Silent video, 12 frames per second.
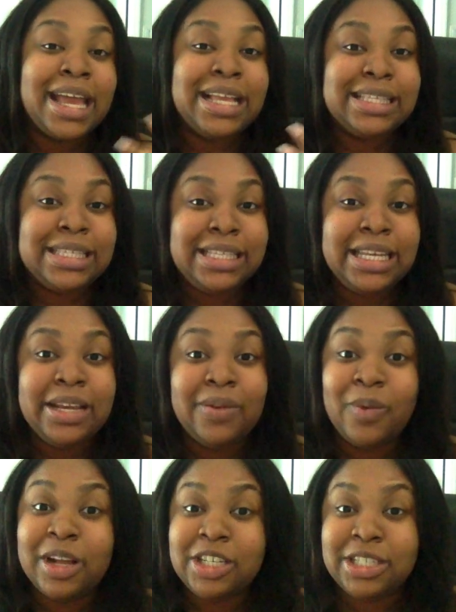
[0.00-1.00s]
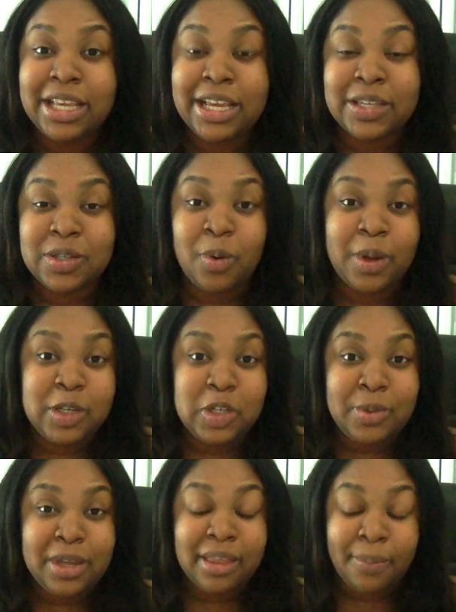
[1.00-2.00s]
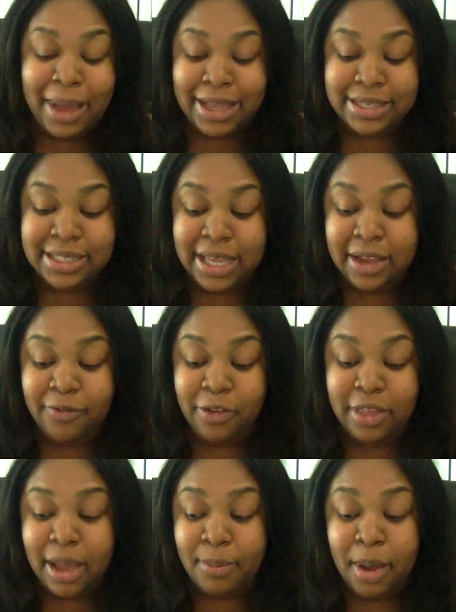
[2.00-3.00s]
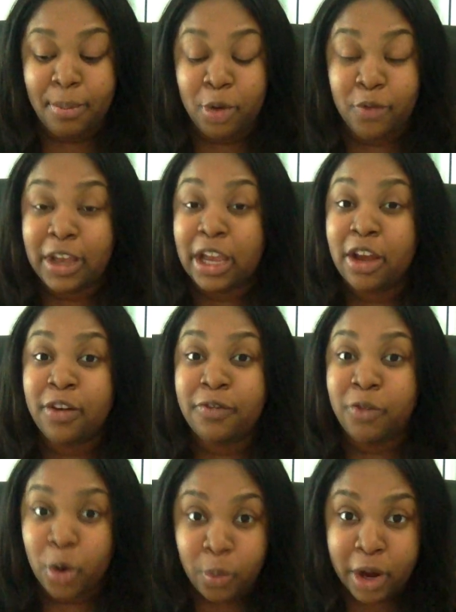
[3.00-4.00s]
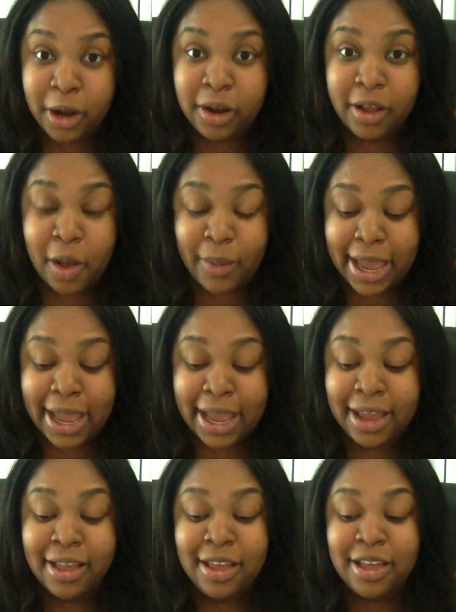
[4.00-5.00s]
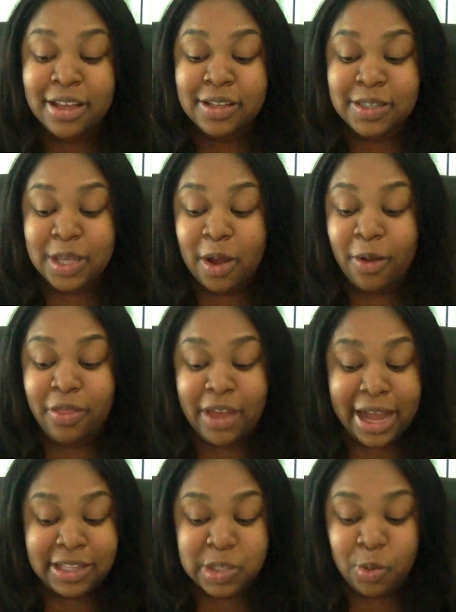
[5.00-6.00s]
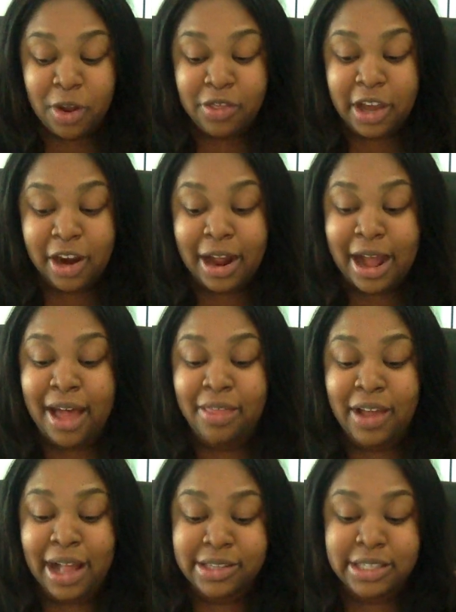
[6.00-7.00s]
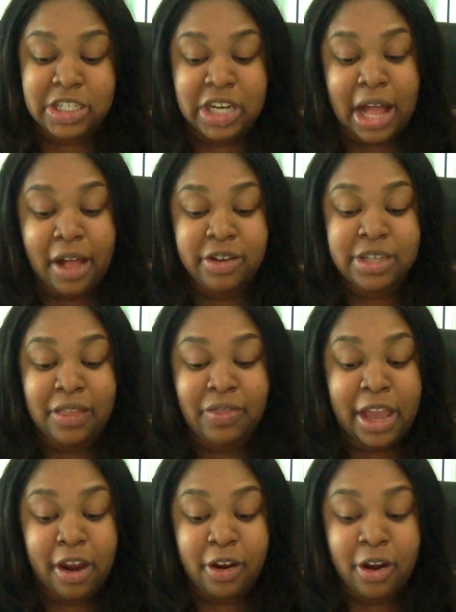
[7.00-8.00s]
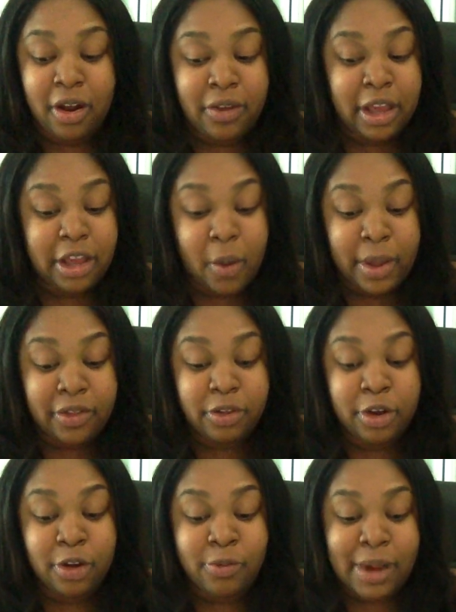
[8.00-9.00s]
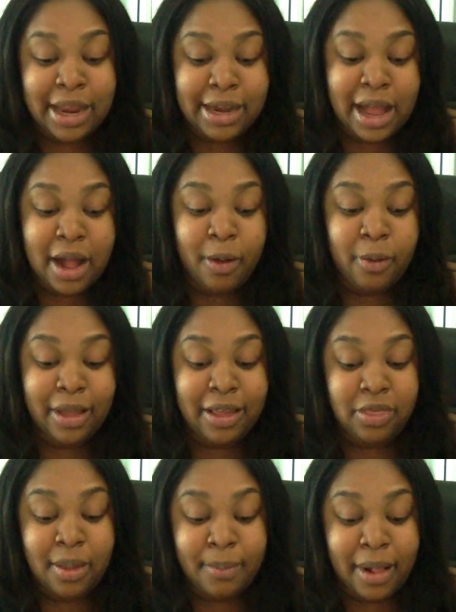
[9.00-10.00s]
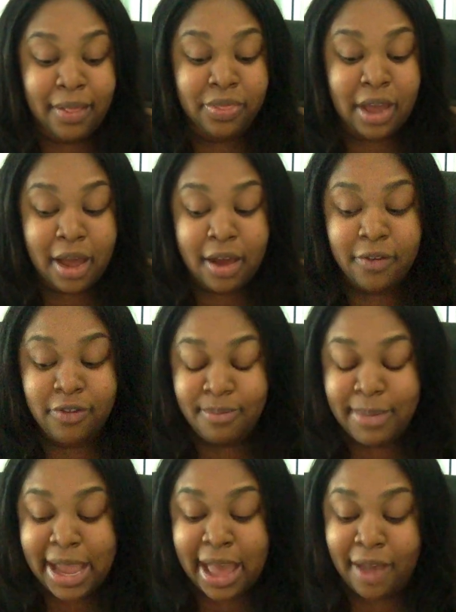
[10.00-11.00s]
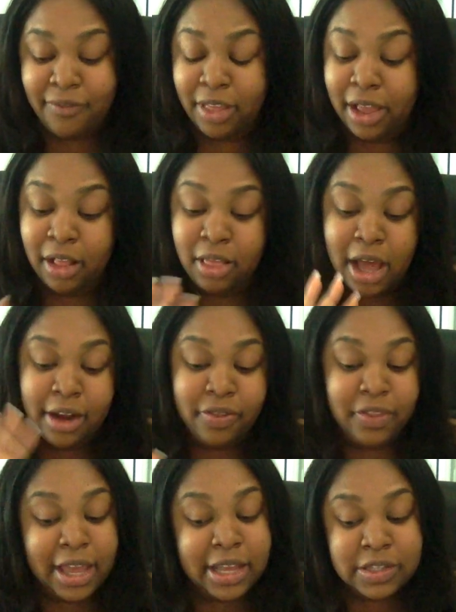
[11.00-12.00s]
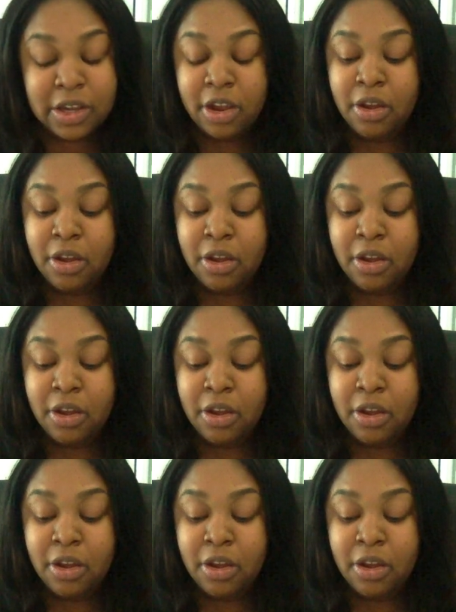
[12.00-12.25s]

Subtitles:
and seeing which thing is going to be the best thing for them moving forward, okay? So that's where they're at. That's the challenge that they are currently going through right now in the month of May. I feel like a lot of things